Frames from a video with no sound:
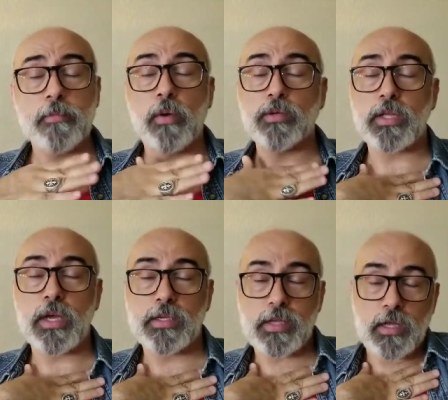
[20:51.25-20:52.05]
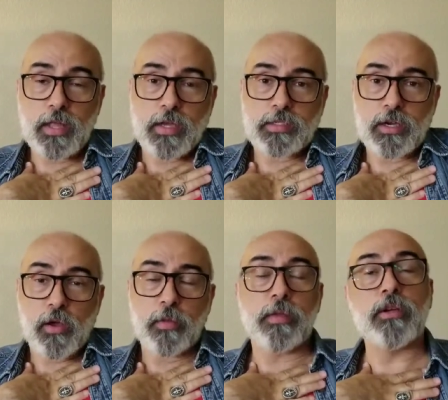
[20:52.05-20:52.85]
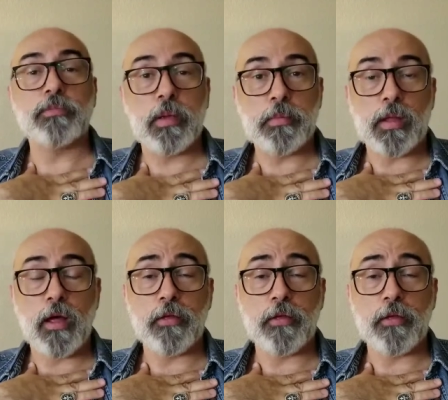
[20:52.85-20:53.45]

mostly because I'd like to know that there's people out